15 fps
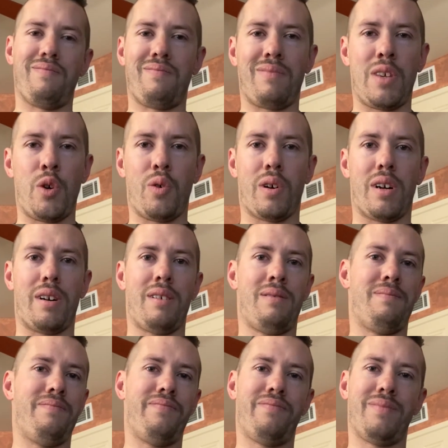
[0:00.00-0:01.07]
you
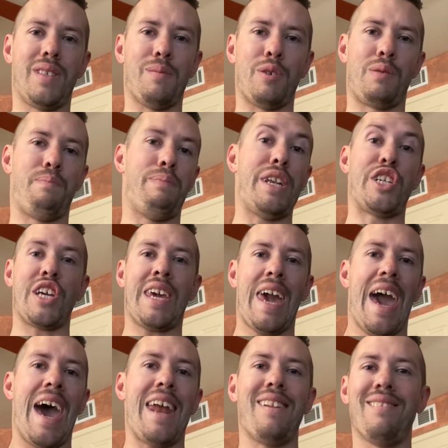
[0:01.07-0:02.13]
were the most bitchin'
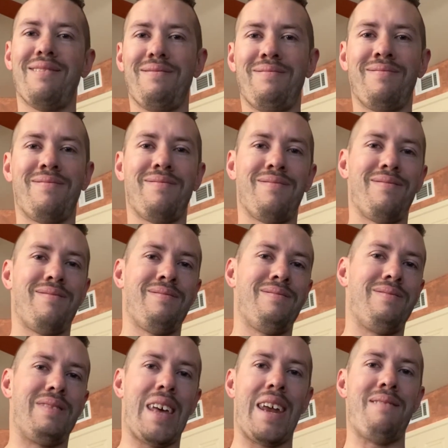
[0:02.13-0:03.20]
cat
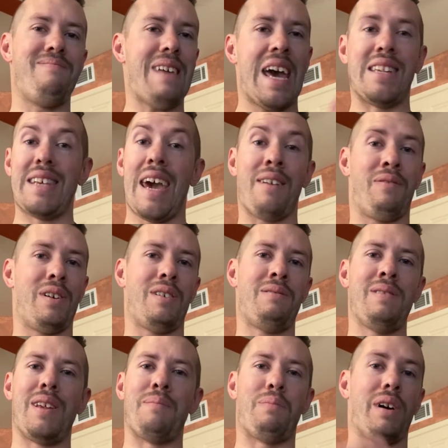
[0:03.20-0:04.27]
that has ever
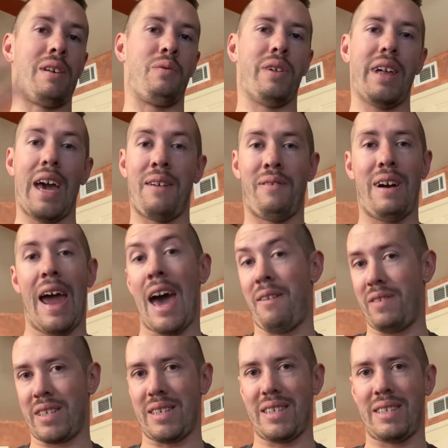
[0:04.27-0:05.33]
and probably will ever
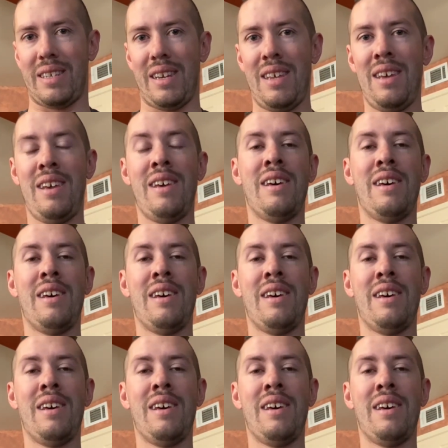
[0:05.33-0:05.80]
have existed.